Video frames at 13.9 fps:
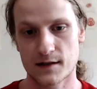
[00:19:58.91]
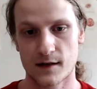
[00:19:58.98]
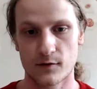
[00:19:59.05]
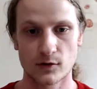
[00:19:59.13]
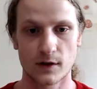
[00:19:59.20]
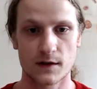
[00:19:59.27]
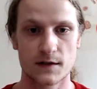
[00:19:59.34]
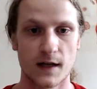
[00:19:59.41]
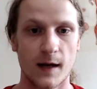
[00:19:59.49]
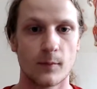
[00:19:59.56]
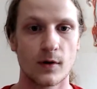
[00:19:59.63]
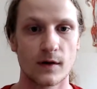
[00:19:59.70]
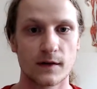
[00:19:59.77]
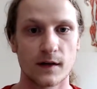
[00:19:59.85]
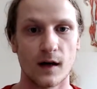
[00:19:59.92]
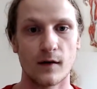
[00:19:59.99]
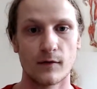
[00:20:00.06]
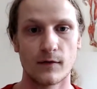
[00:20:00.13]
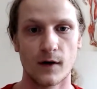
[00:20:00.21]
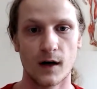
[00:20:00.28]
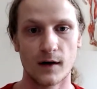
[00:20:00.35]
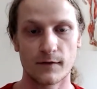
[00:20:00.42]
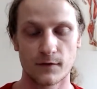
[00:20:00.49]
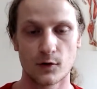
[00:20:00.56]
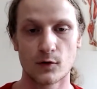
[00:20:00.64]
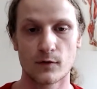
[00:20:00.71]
several examples of full